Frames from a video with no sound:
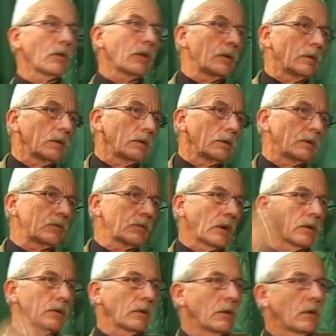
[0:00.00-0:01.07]

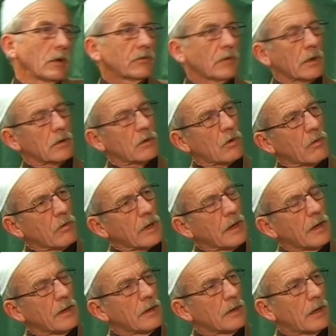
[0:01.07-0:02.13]
they start growing,
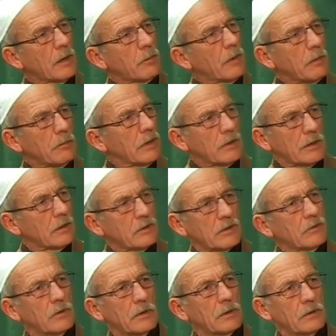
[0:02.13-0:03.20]
and maybe it
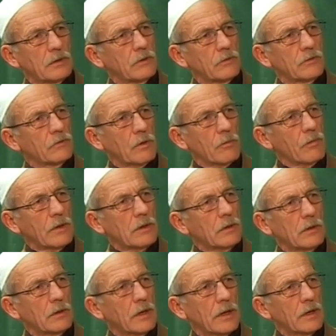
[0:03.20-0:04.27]
is
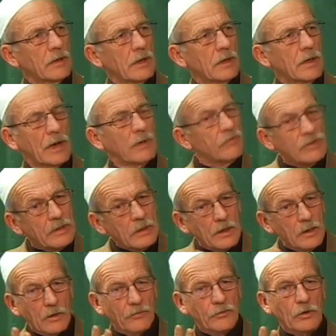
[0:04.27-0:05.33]
something like that. And we,
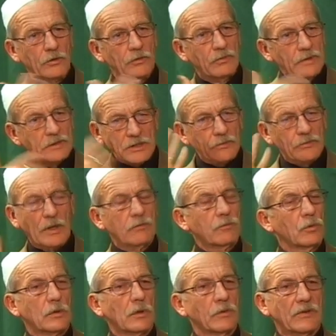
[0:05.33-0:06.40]
of course, we just have
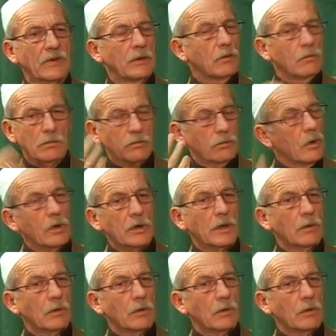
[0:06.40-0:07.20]
to continue work,